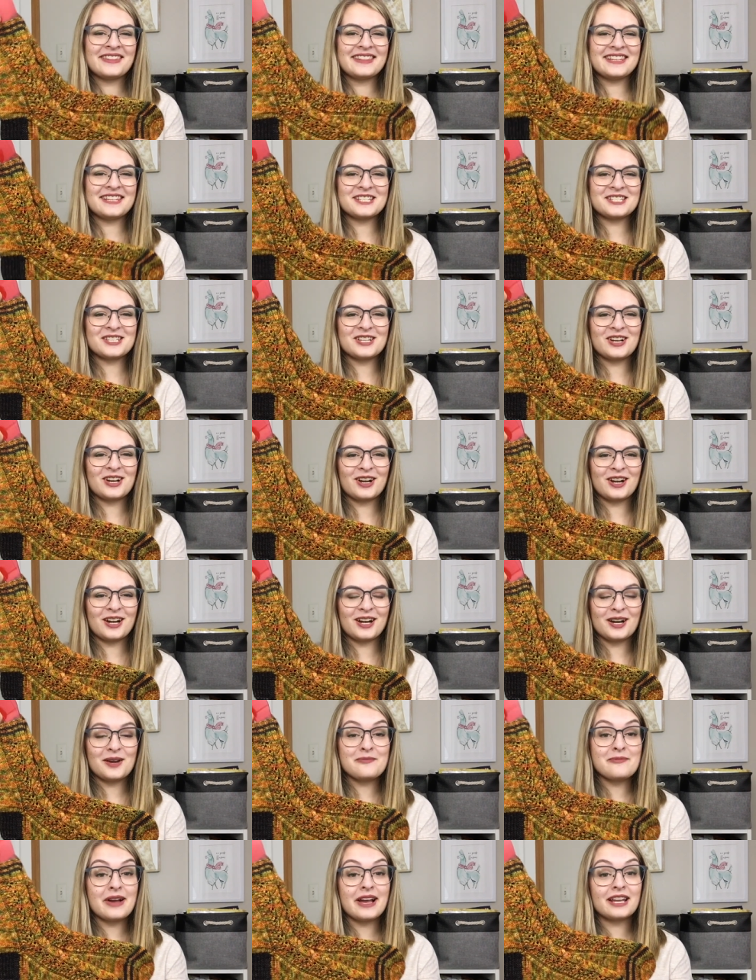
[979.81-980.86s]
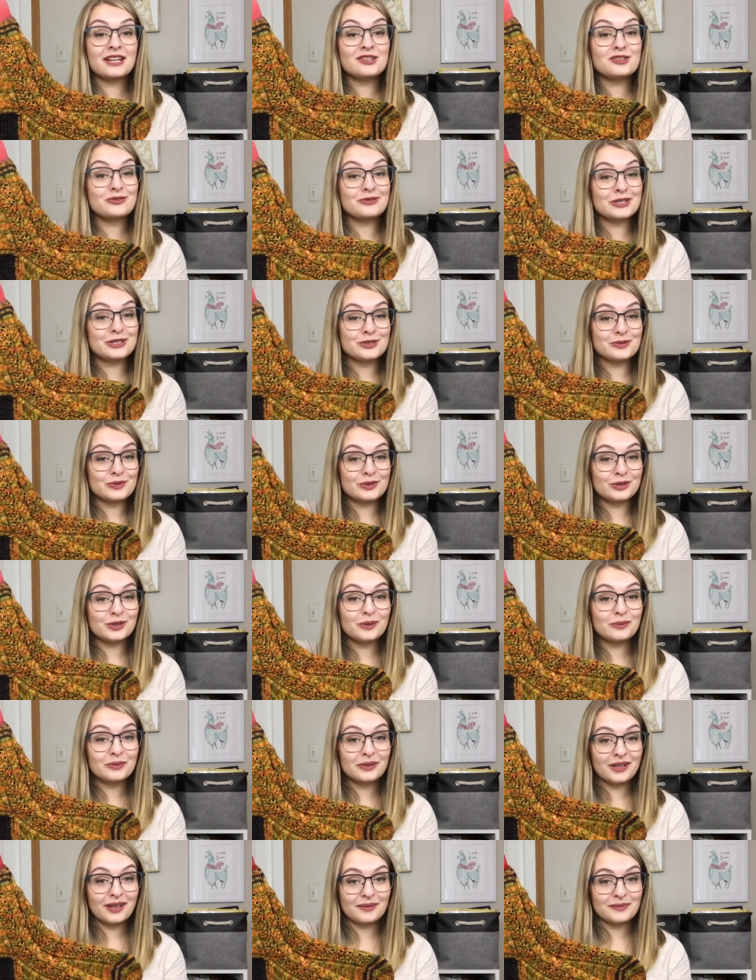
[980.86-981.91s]
These are my
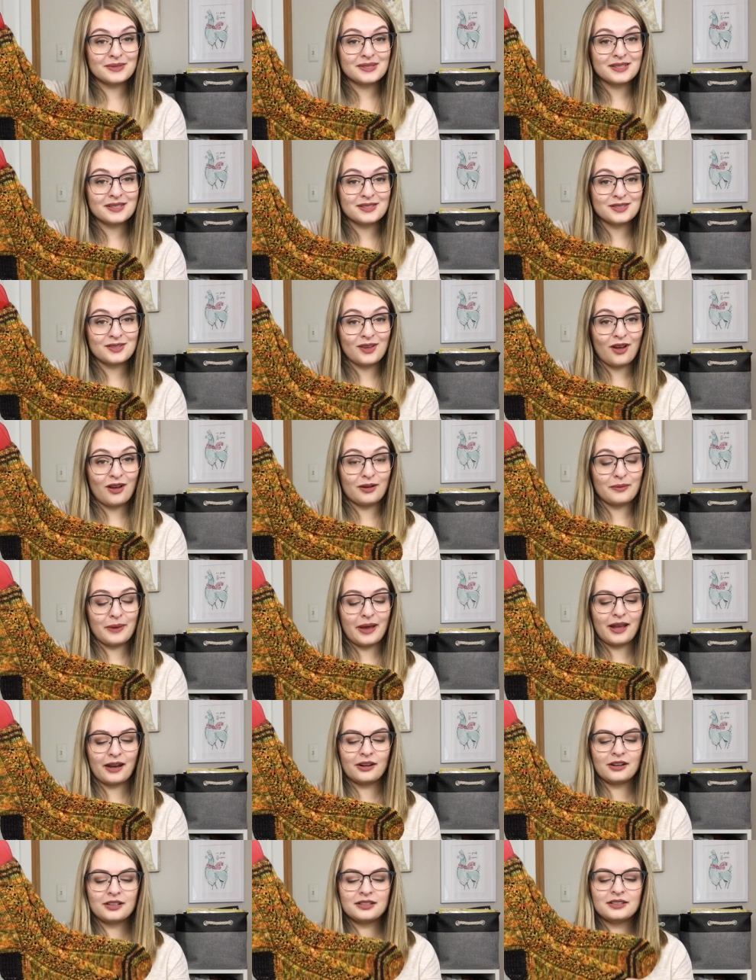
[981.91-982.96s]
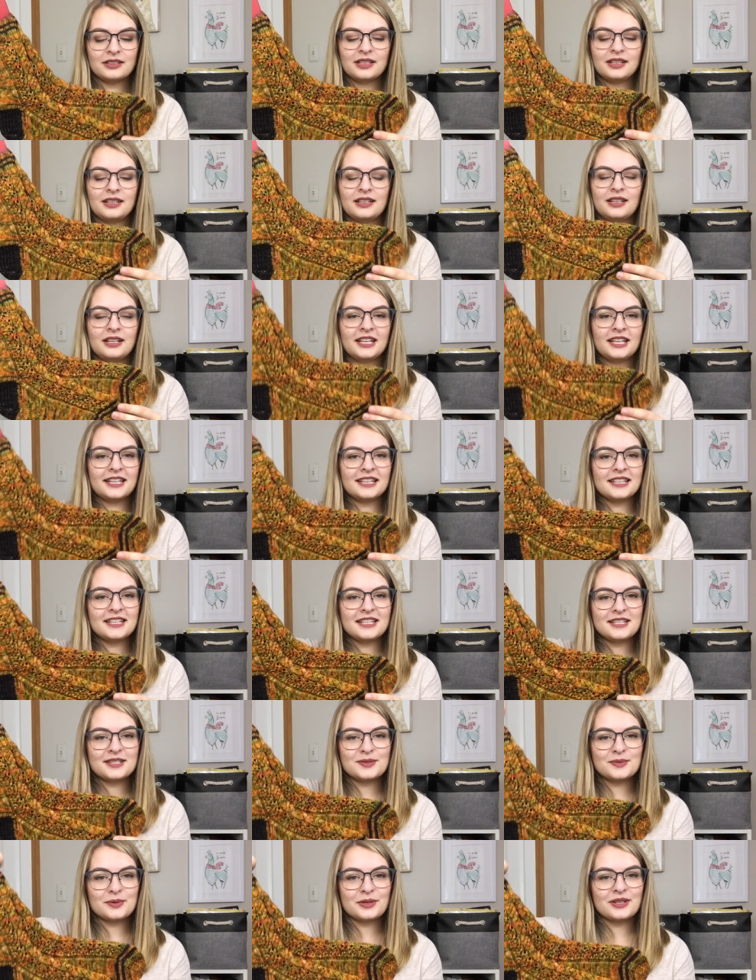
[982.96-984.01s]
Dirigible Plums sock pattern.
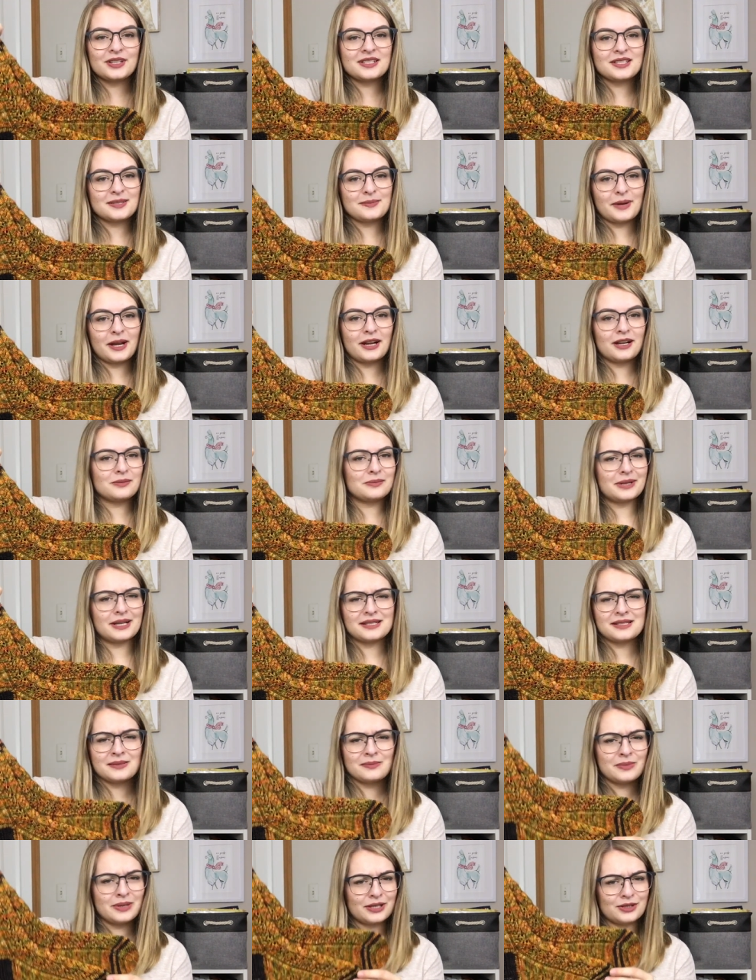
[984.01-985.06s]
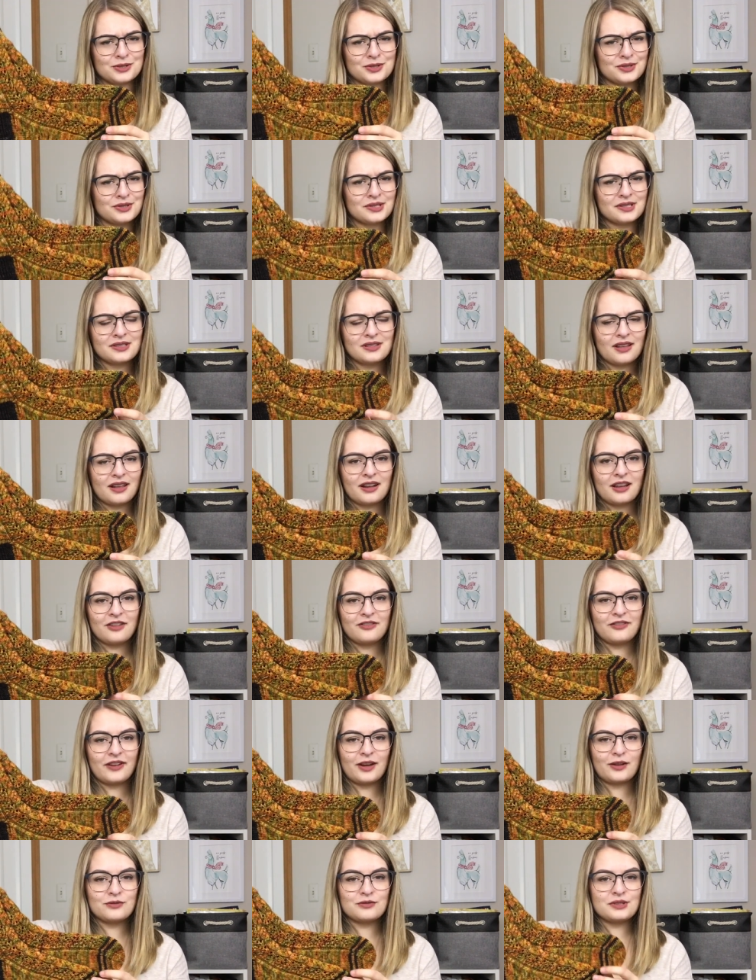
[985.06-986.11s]
These were inspired by some pictures that I
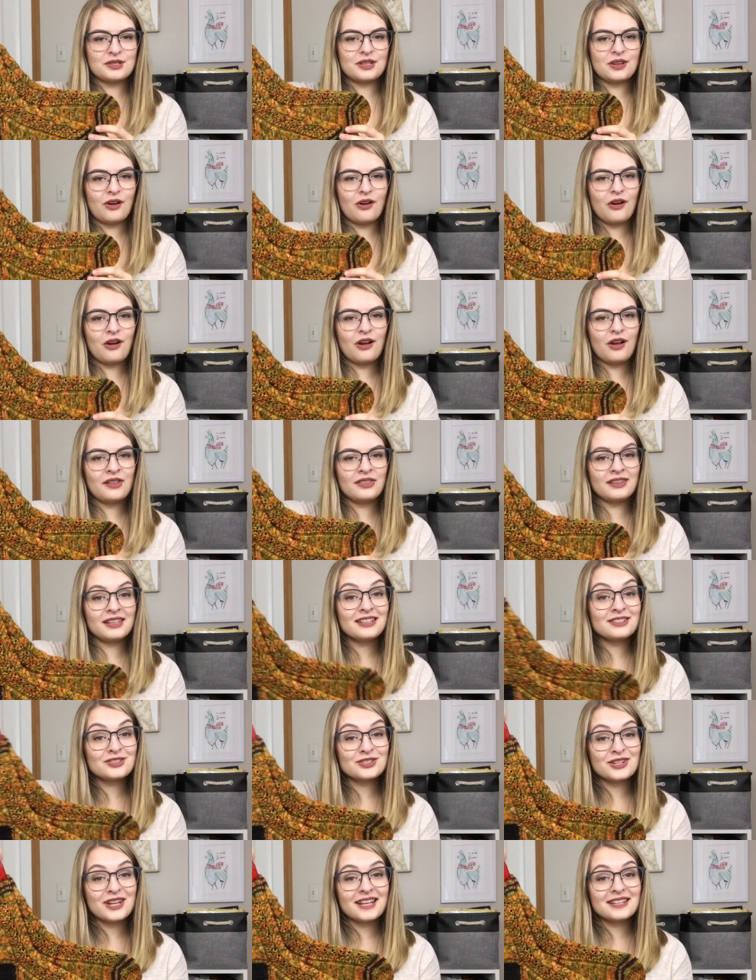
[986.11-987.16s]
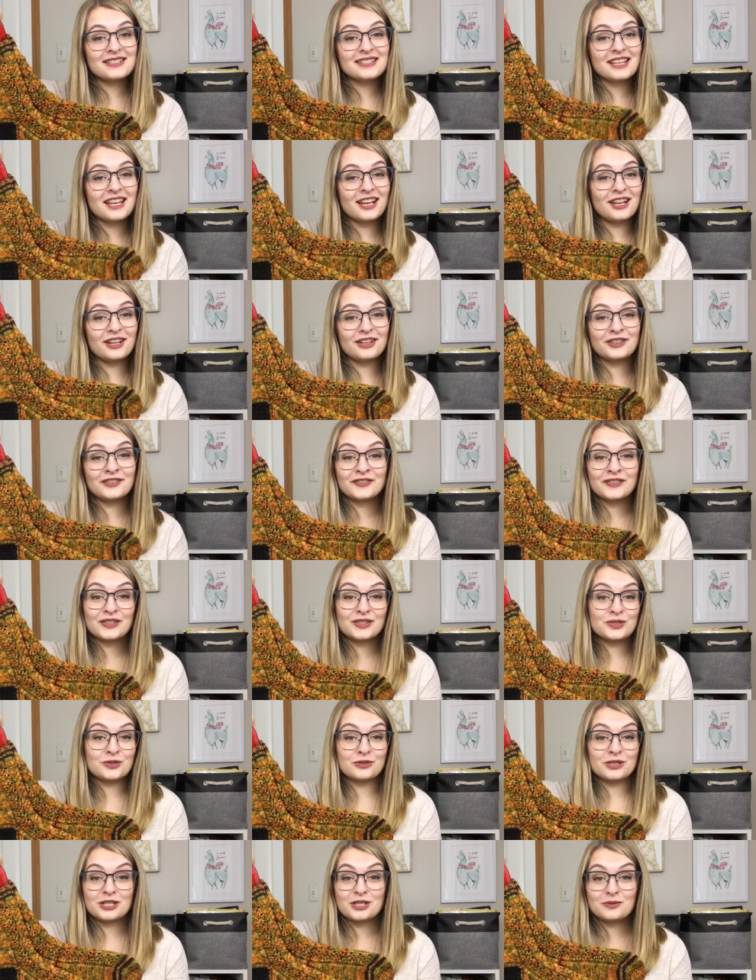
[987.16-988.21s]
found on the internet of
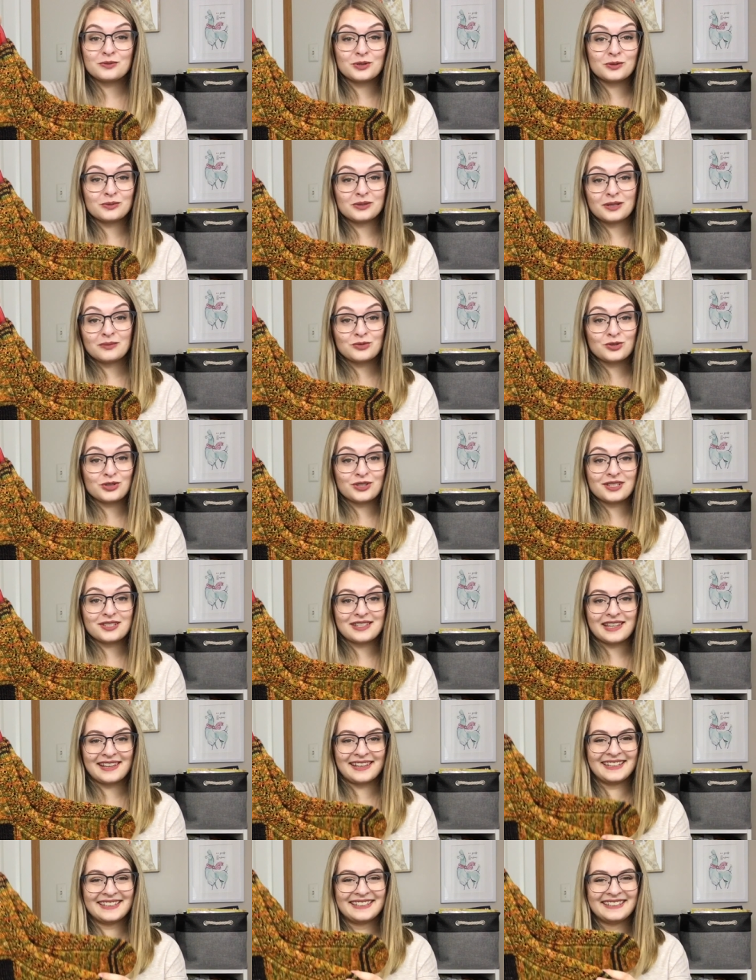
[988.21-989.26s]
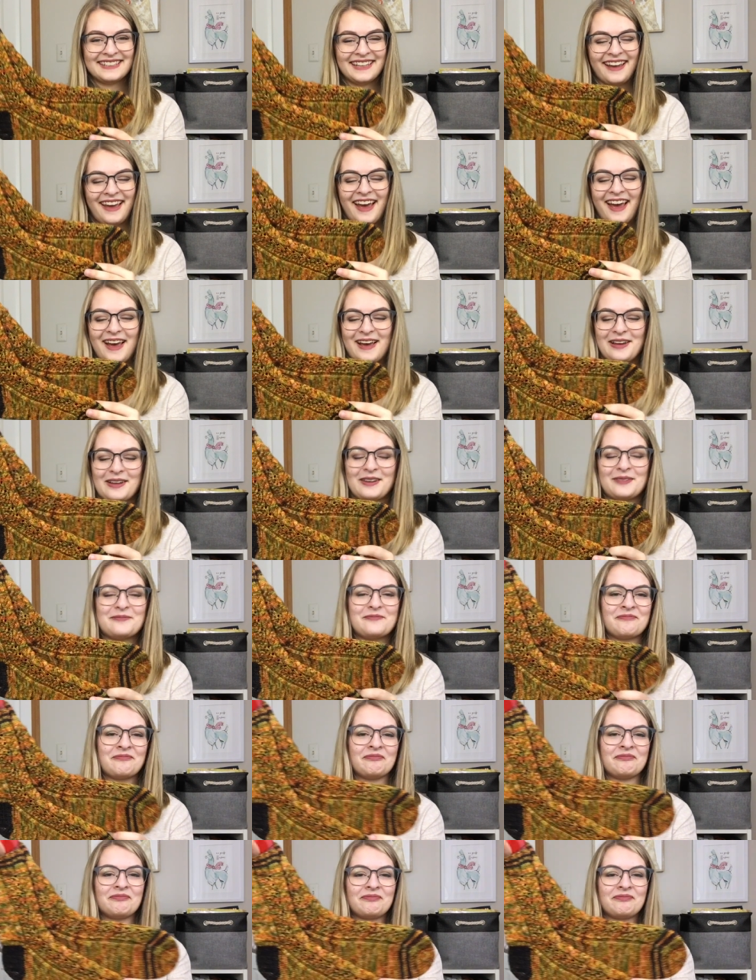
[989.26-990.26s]
dirigible plum trees. Yeah.